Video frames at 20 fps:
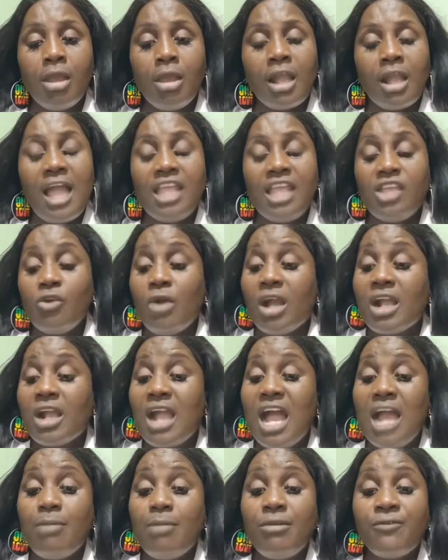Can you
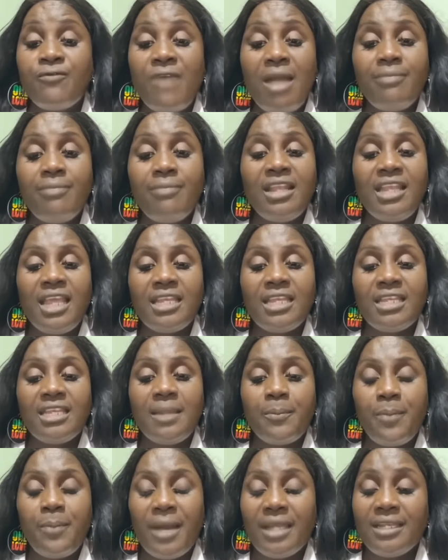call me from the
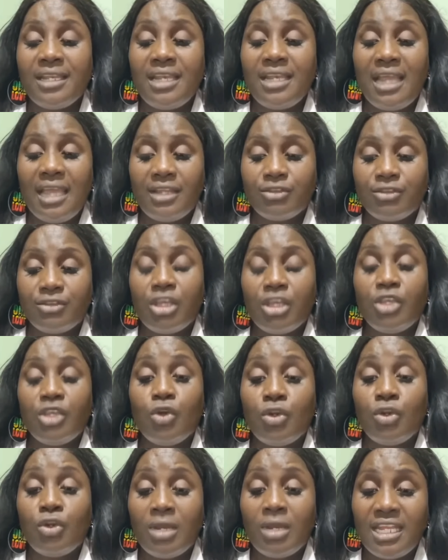lady upon the line? So
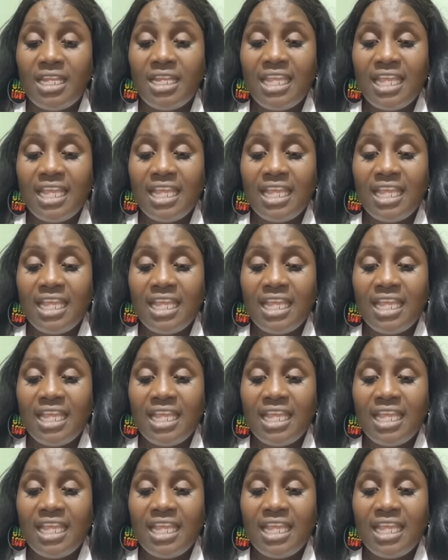you know the lady?